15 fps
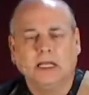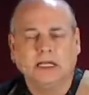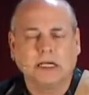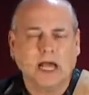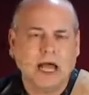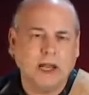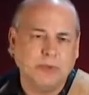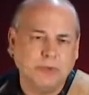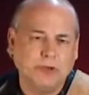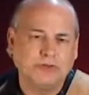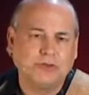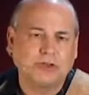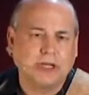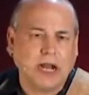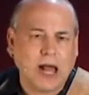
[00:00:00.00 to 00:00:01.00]
the kind of
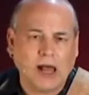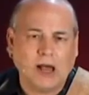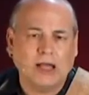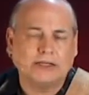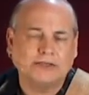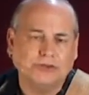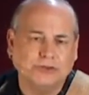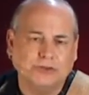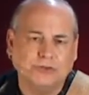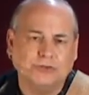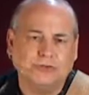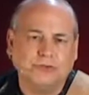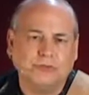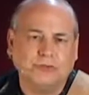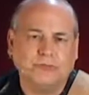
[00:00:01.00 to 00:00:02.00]
music that I like to
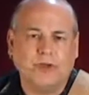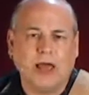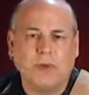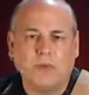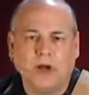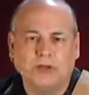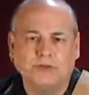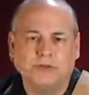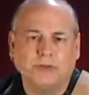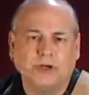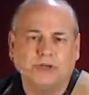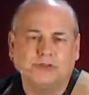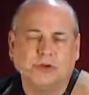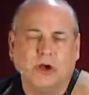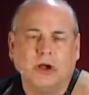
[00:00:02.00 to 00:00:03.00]
use flatwound
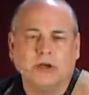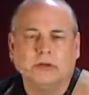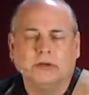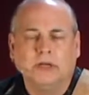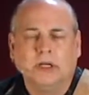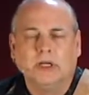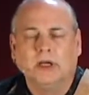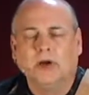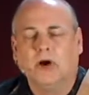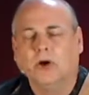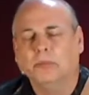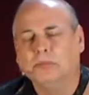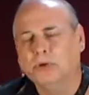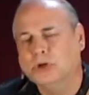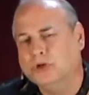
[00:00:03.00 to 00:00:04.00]
strings on are
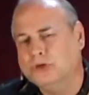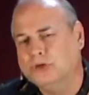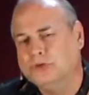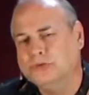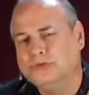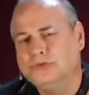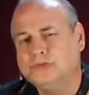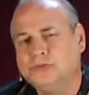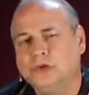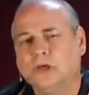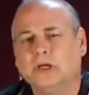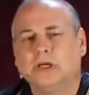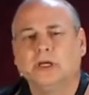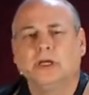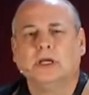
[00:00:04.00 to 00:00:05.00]
blues,
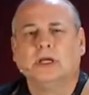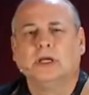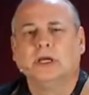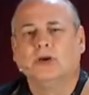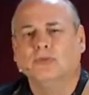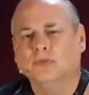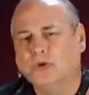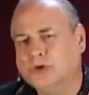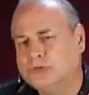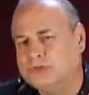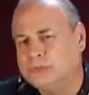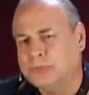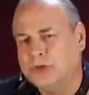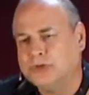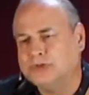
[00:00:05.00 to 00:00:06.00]

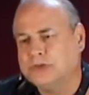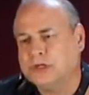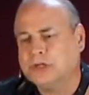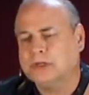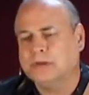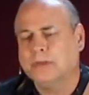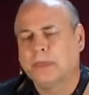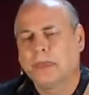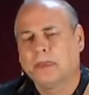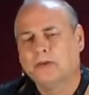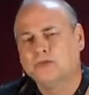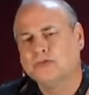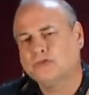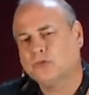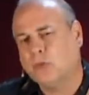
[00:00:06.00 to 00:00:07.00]
roots music,
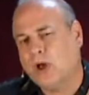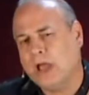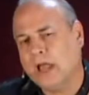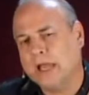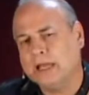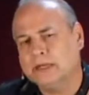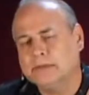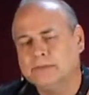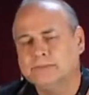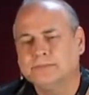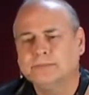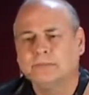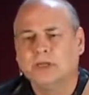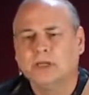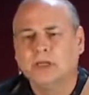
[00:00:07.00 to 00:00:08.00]
swing,
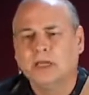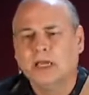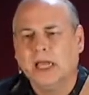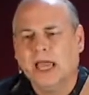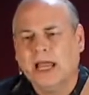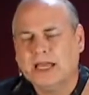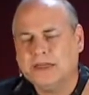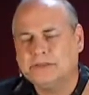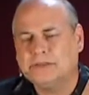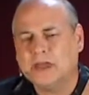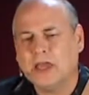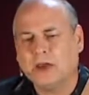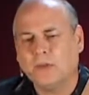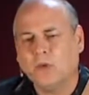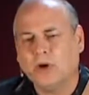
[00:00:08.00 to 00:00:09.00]

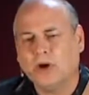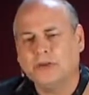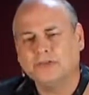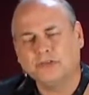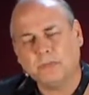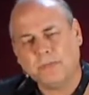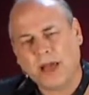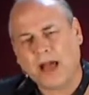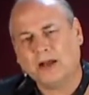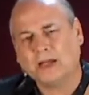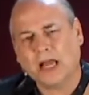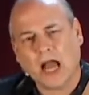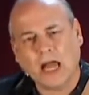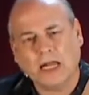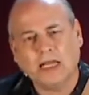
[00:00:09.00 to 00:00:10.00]
anything where it's about
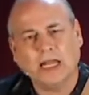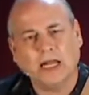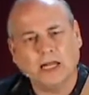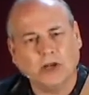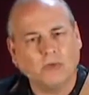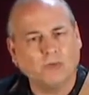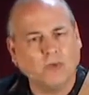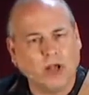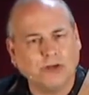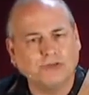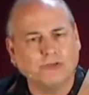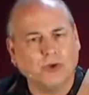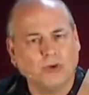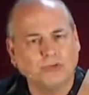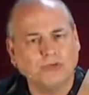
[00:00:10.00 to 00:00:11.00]
kind of getting a
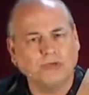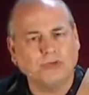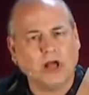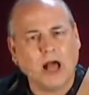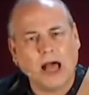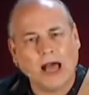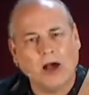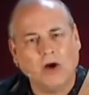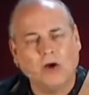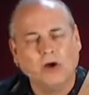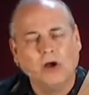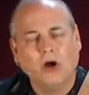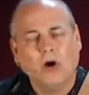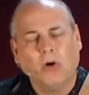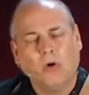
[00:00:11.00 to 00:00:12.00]
retro style
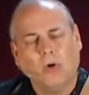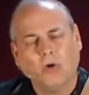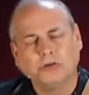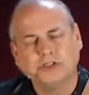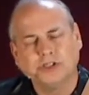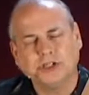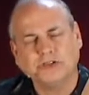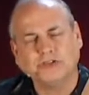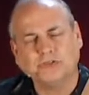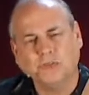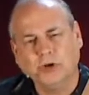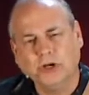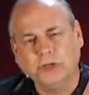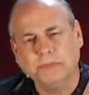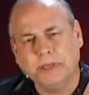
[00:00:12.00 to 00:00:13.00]
or just
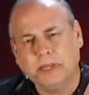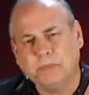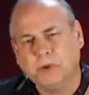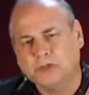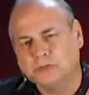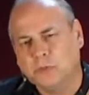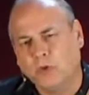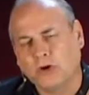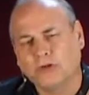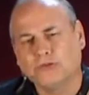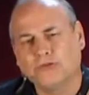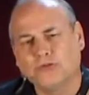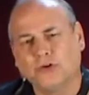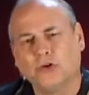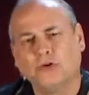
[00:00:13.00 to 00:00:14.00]
really being much more
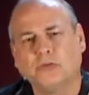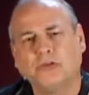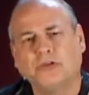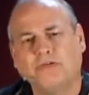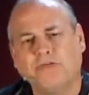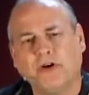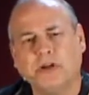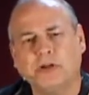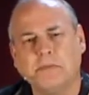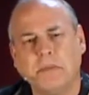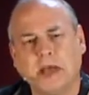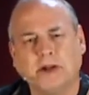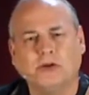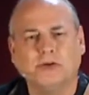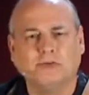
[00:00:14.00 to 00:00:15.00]
concerned with the
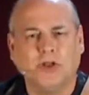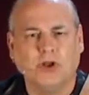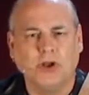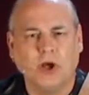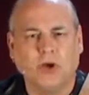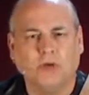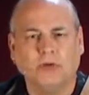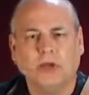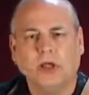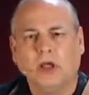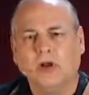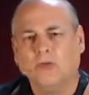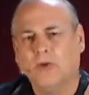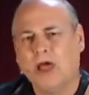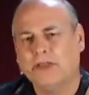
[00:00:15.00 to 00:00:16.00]
fundamental of the note
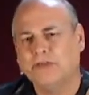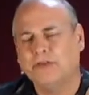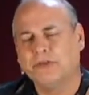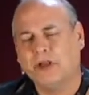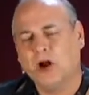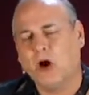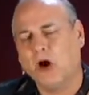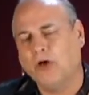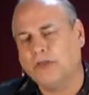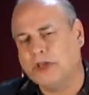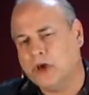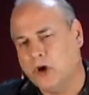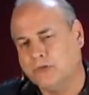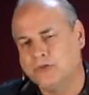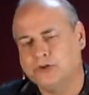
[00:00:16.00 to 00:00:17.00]
rather than all
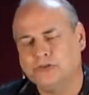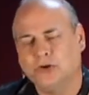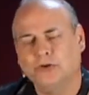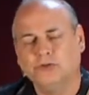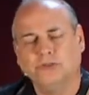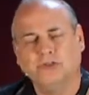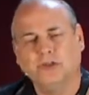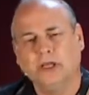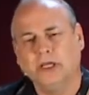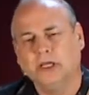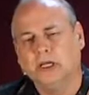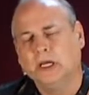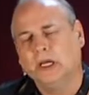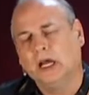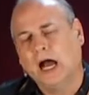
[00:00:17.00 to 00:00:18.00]
the overtones in the
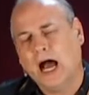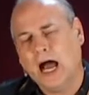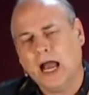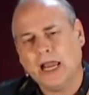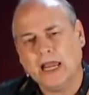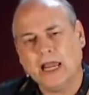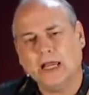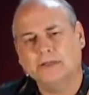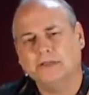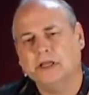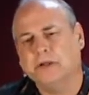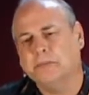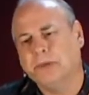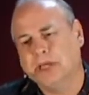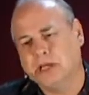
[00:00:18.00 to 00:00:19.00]
high end
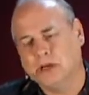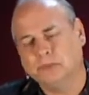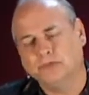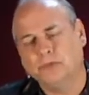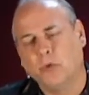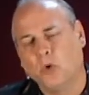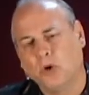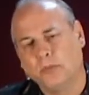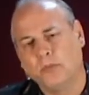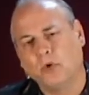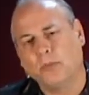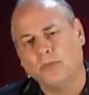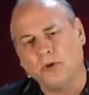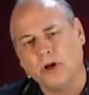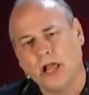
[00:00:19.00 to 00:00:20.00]
that becomes more and
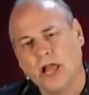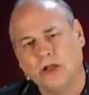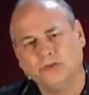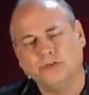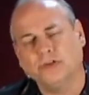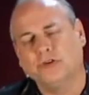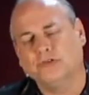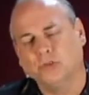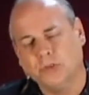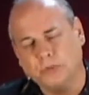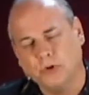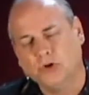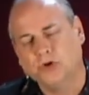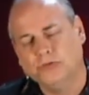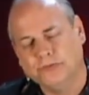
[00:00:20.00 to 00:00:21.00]
more pronounced as we
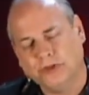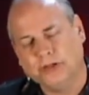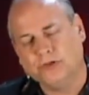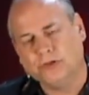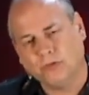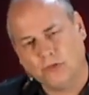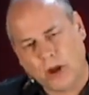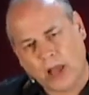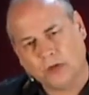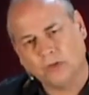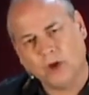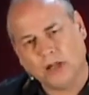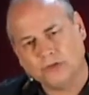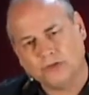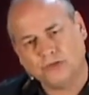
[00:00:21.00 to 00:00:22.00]
move into round
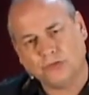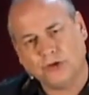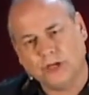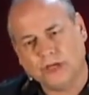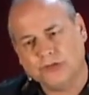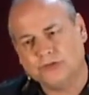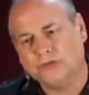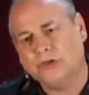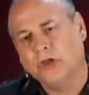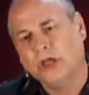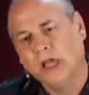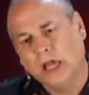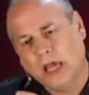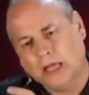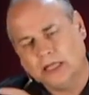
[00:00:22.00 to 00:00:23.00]
wound strings
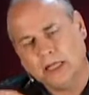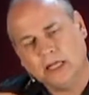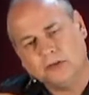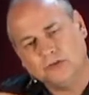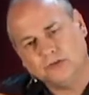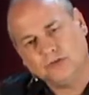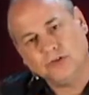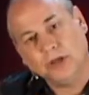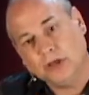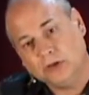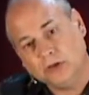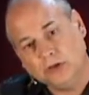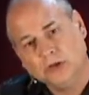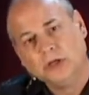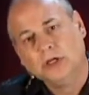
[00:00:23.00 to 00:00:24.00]
and then
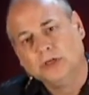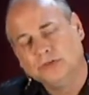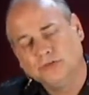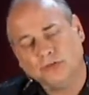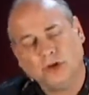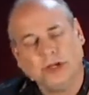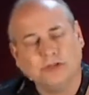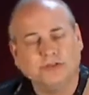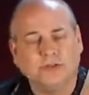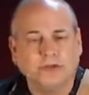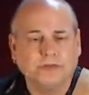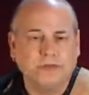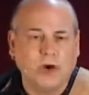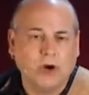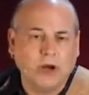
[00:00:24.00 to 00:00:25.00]
steel strings at
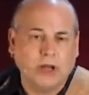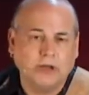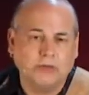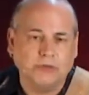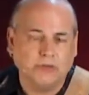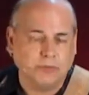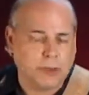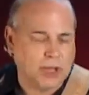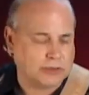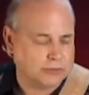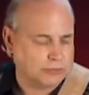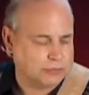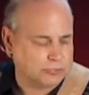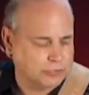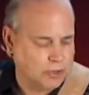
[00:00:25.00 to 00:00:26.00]
the far end of the
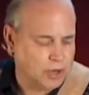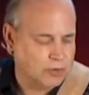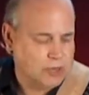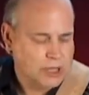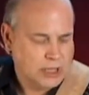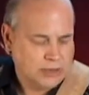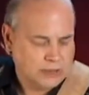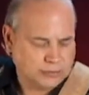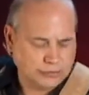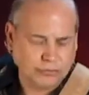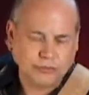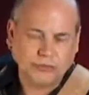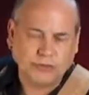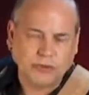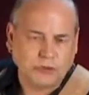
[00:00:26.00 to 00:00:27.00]
spectrum. So this
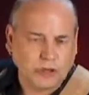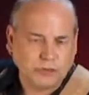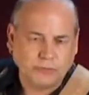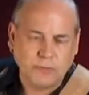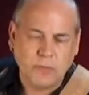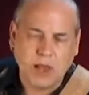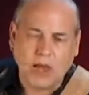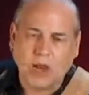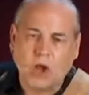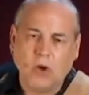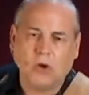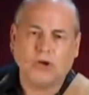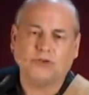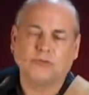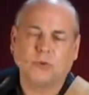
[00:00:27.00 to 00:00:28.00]
is as
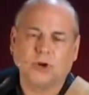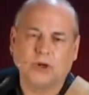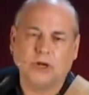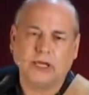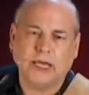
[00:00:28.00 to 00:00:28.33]
mellow as we're going